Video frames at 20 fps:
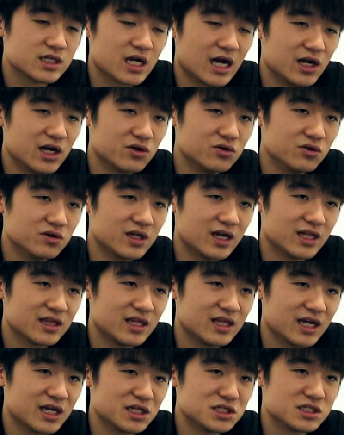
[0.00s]
kind of cool that
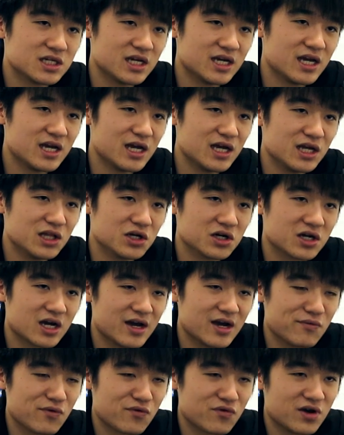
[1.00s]
they can say, hey, look, I
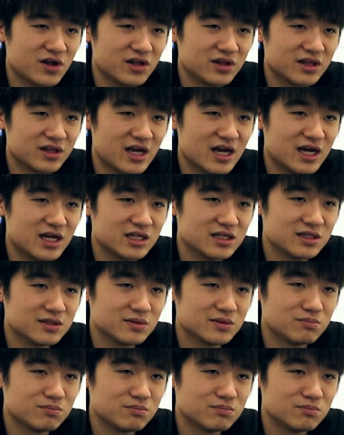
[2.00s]
have a friend that